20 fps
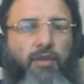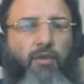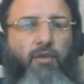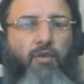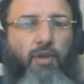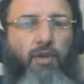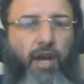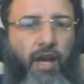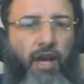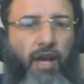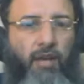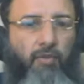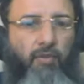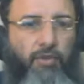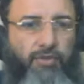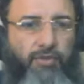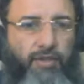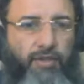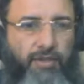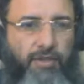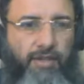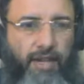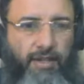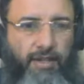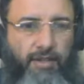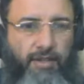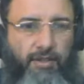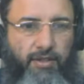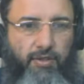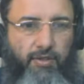Quran was
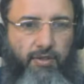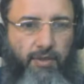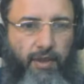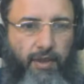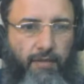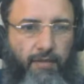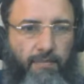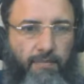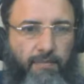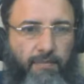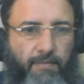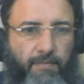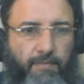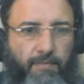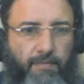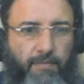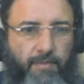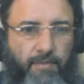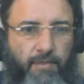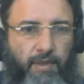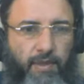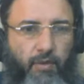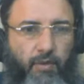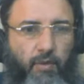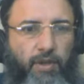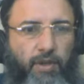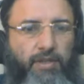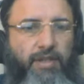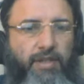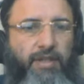recited to them,
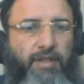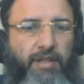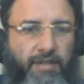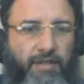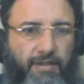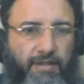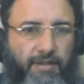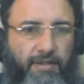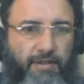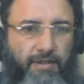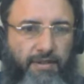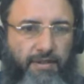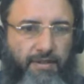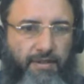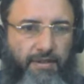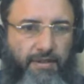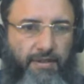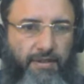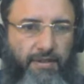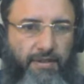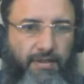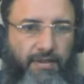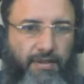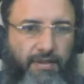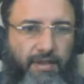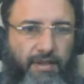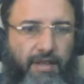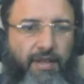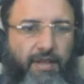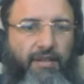What they did,
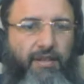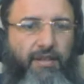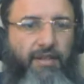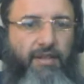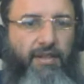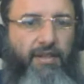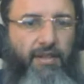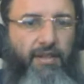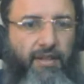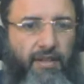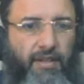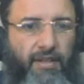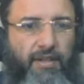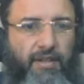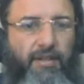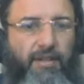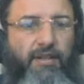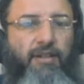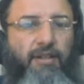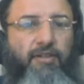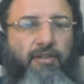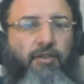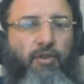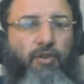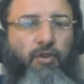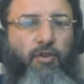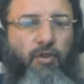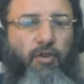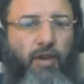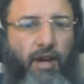they learned
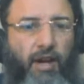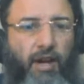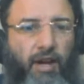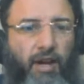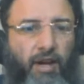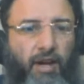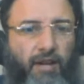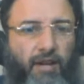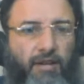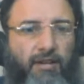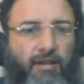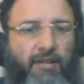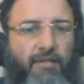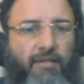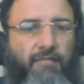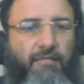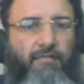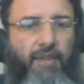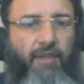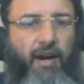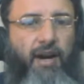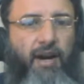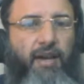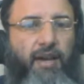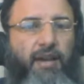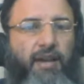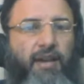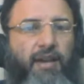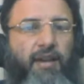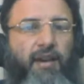the Quran
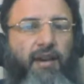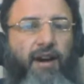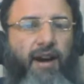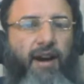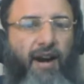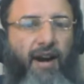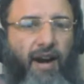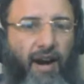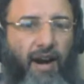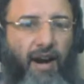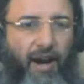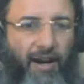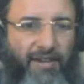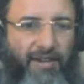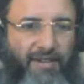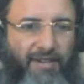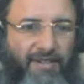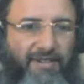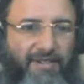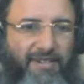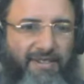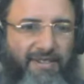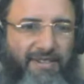by heart.